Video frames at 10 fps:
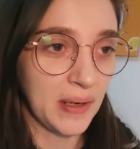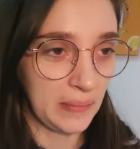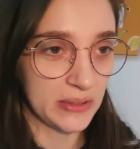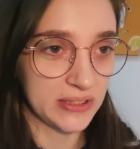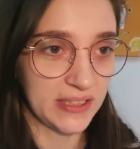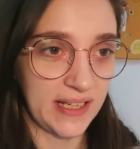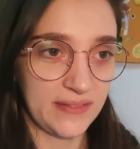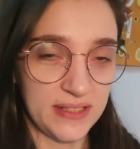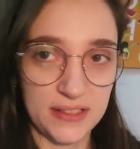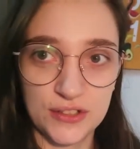but I'm also gonna
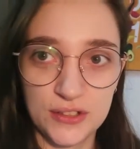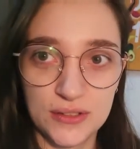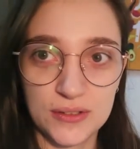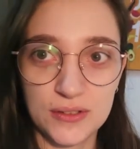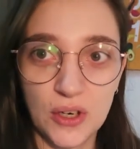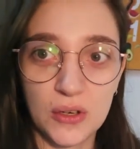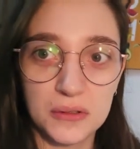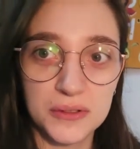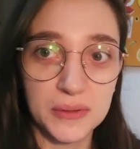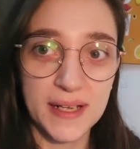have to not
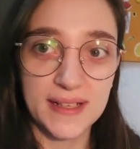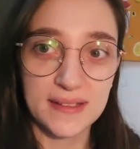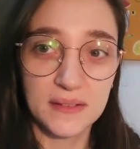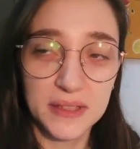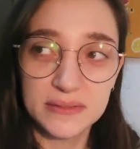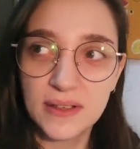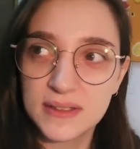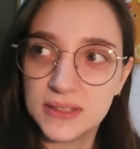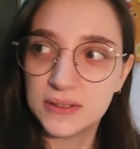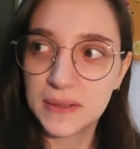do anything with
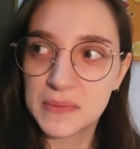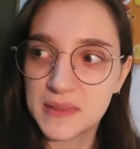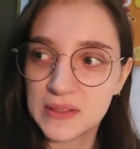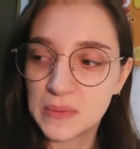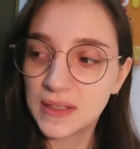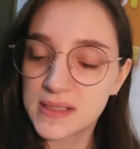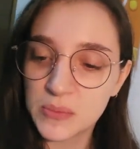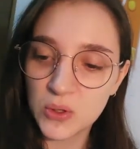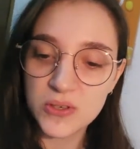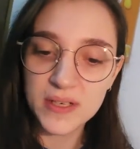until Christmas because
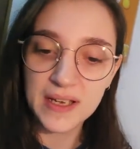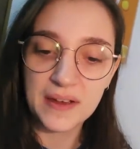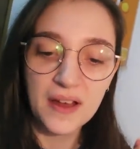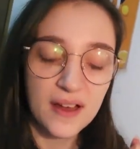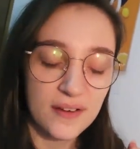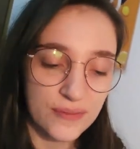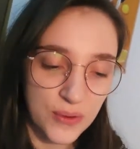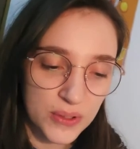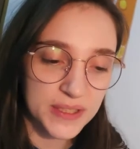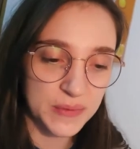I'm ordering it
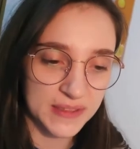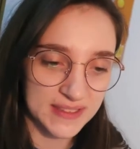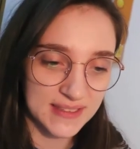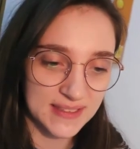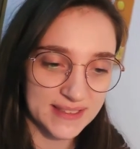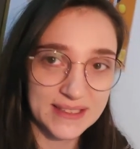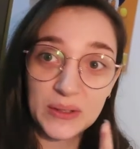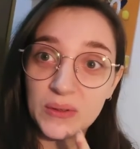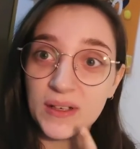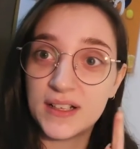for Christmas,
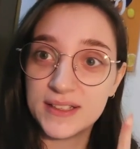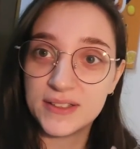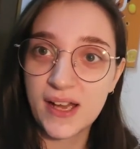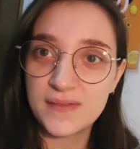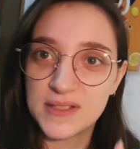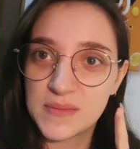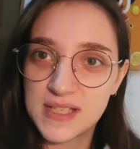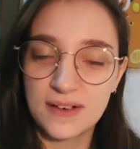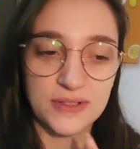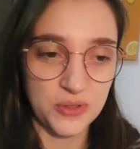so I need to have some
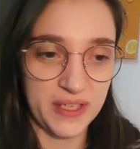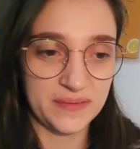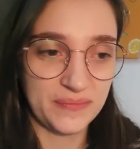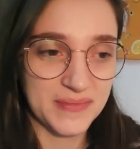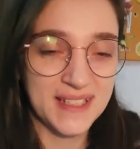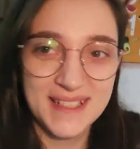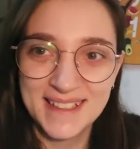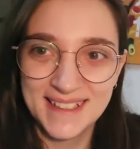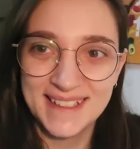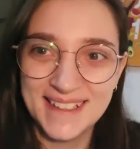self-restraint.
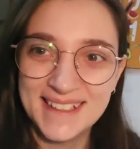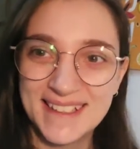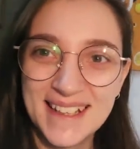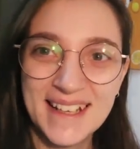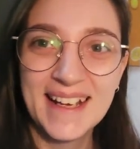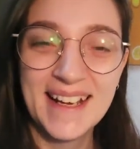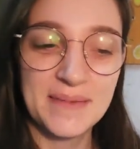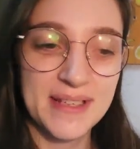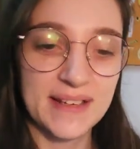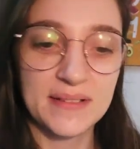
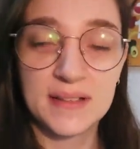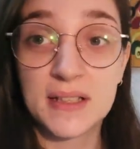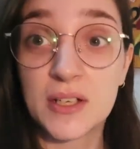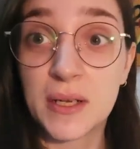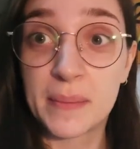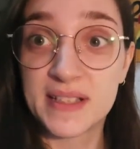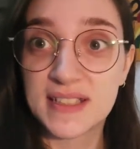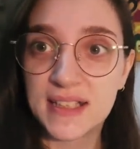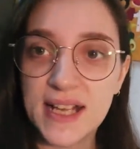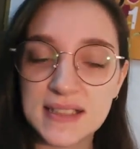But yeah, gotta get back
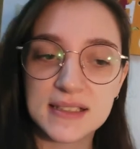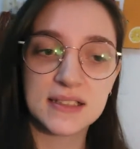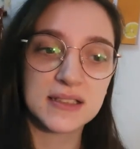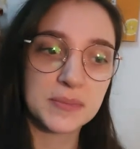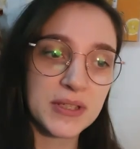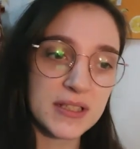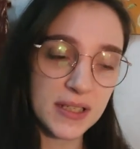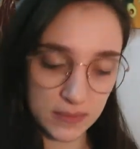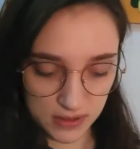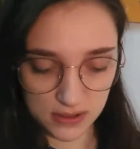to class because break
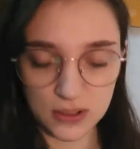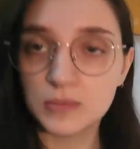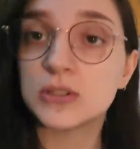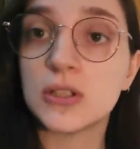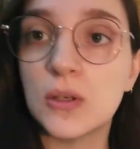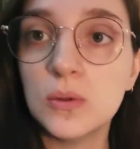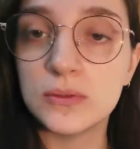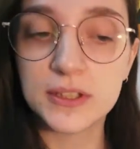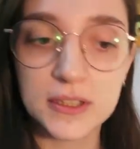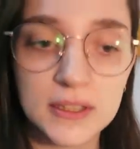time is almost
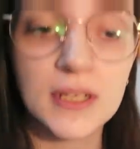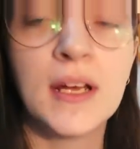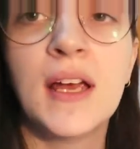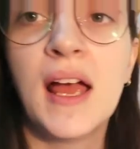over,